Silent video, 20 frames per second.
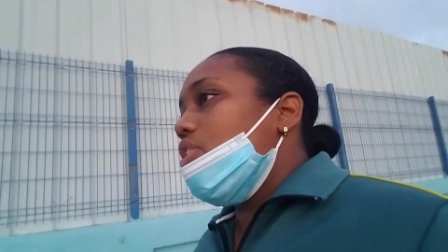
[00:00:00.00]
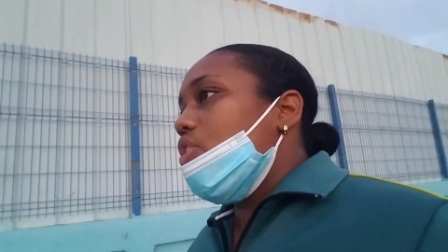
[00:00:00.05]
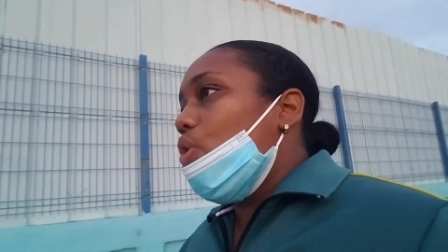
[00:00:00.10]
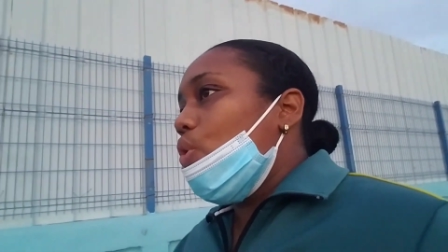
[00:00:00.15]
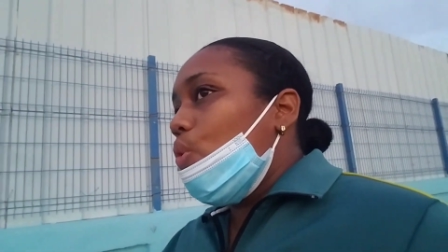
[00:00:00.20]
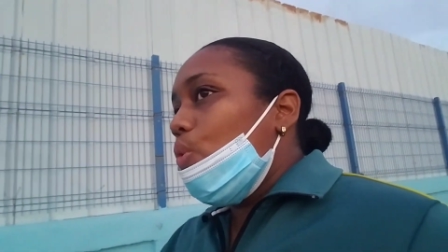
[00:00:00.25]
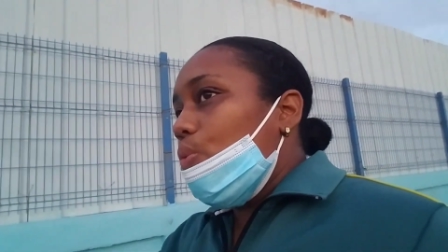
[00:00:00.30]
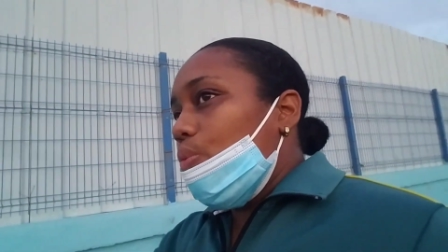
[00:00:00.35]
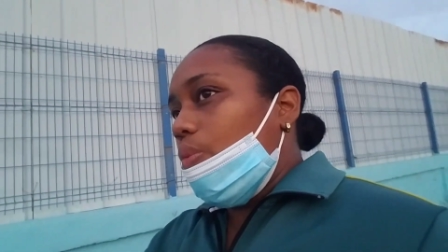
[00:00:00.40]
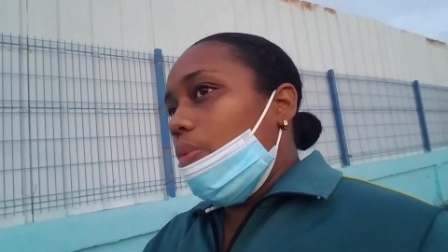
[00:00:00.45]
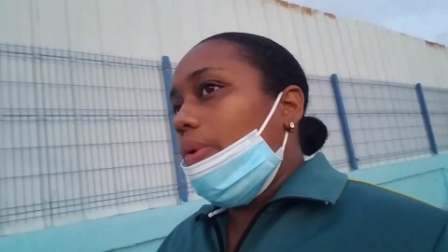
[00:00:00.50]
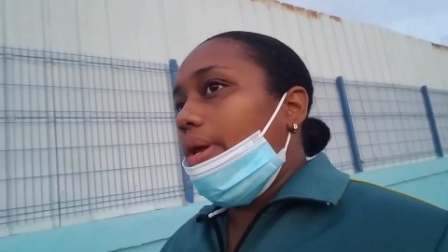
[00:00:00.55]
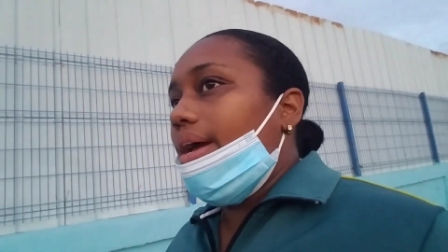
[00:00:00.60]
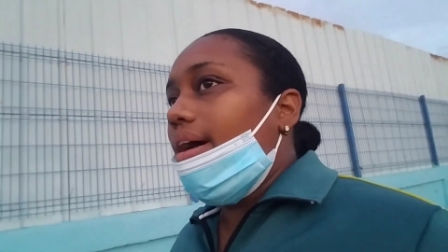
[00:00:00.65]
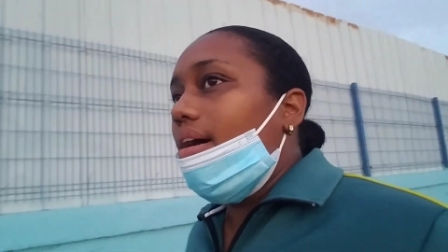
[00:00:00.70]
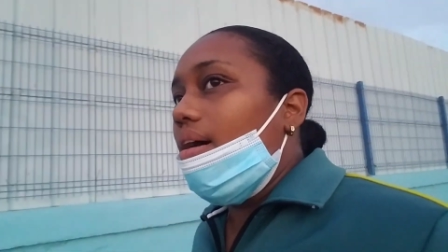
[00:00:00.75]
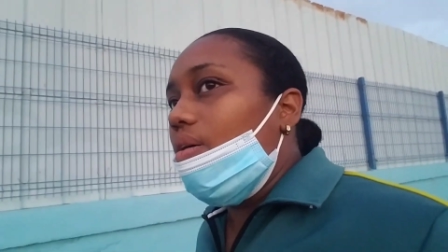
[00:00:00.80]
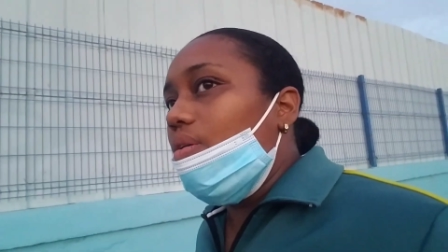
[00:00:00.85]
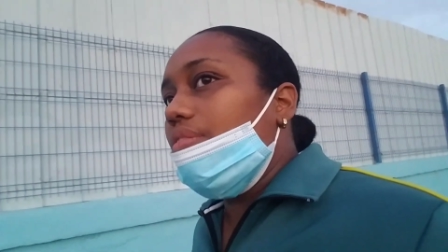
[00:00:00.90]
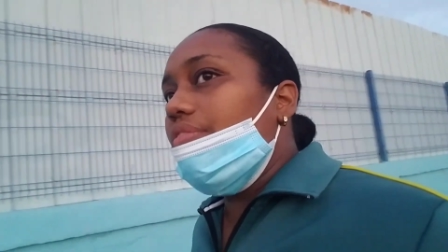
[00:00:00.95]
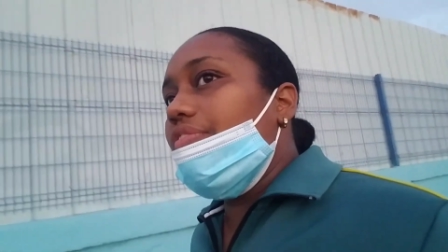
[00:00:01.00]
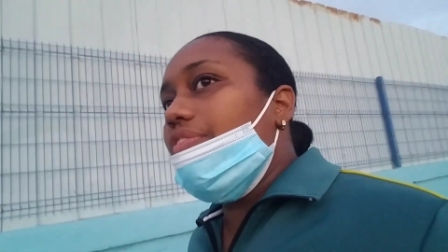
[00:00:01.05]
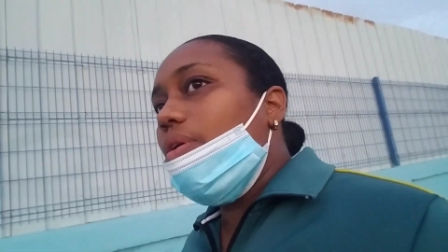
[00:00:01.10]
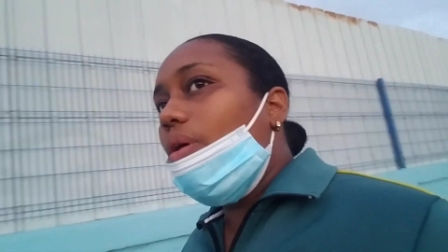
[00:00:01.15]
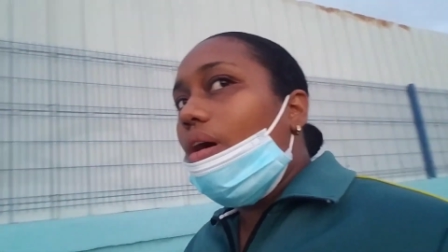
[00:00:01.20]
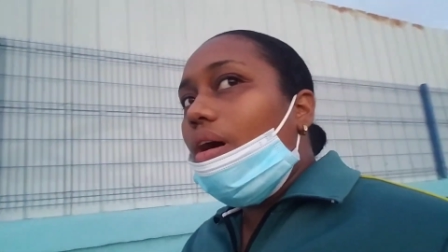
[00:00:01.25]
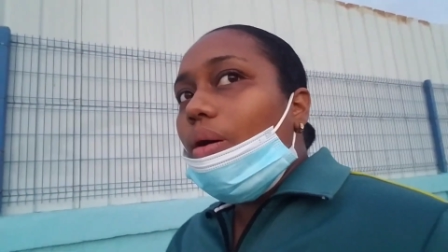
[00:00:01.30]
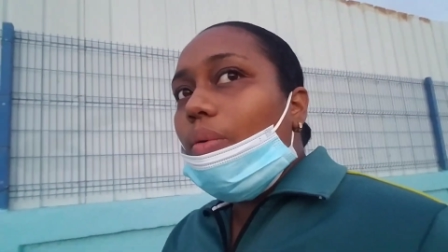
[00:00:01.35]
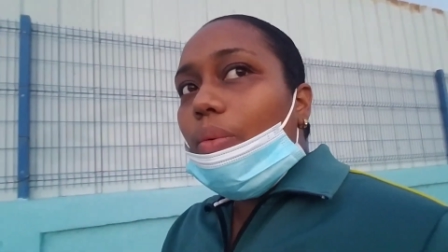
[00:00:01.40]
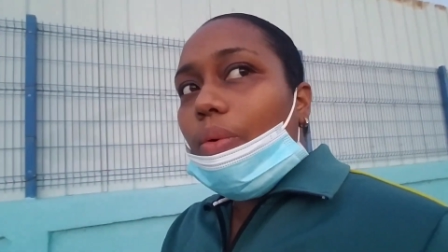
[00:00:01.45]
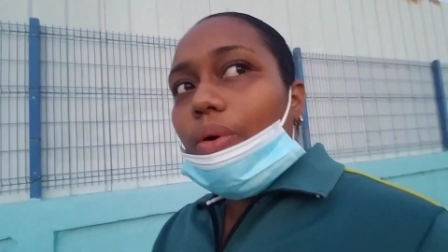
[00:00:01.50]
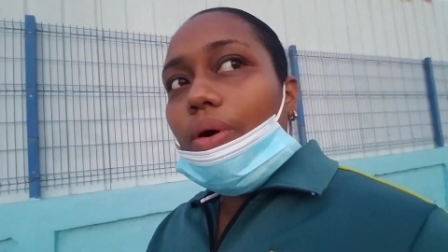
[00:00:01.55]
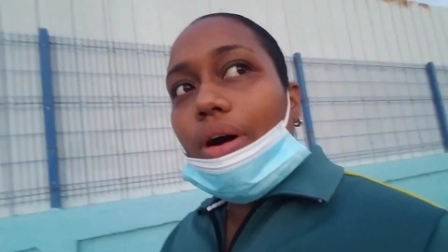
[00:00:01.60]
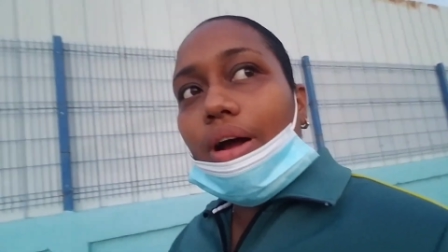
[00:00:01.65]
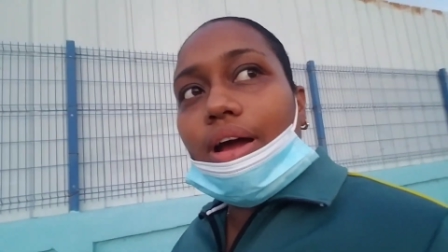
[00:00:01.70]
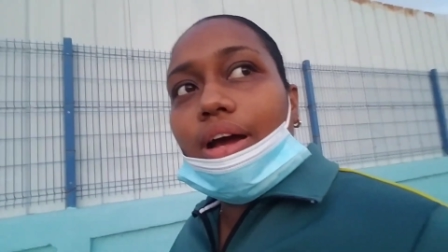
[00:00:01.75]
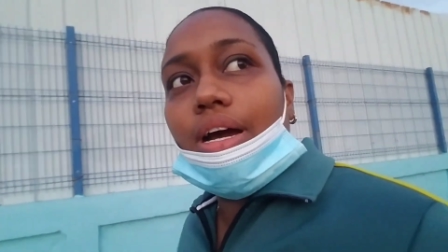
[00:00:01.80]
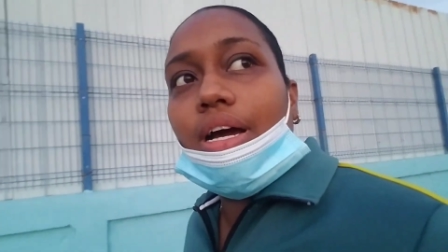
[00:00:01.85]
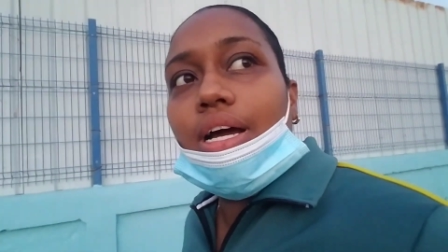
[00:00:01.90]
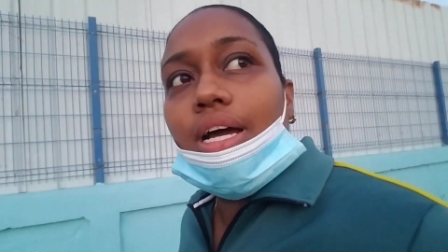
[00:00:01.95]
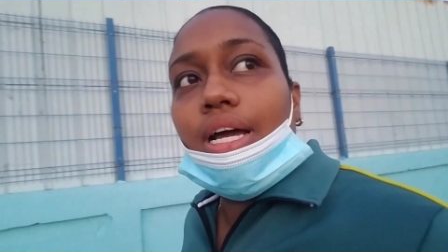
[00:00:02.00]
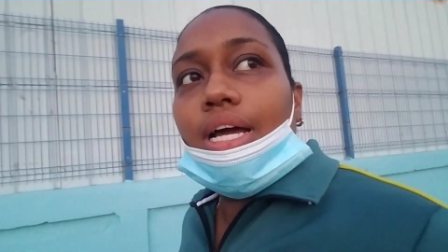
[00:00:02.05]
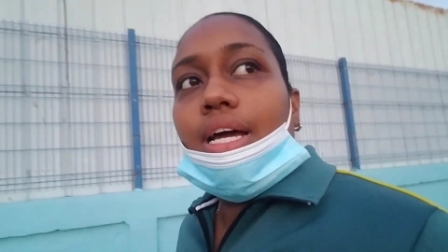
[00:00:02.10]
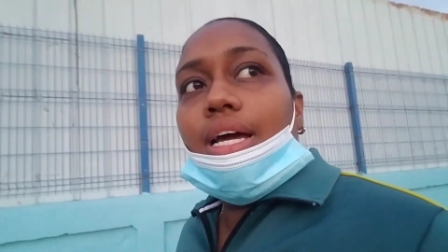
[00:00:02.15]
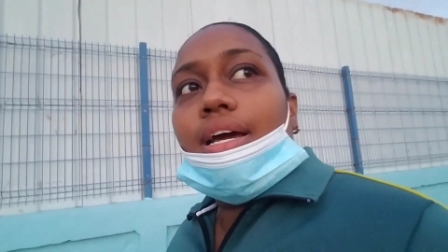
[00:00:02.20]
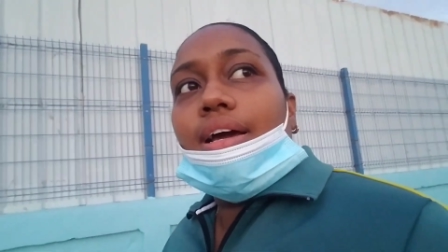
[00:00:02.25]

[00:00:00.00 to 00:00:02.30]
so we are out for a walk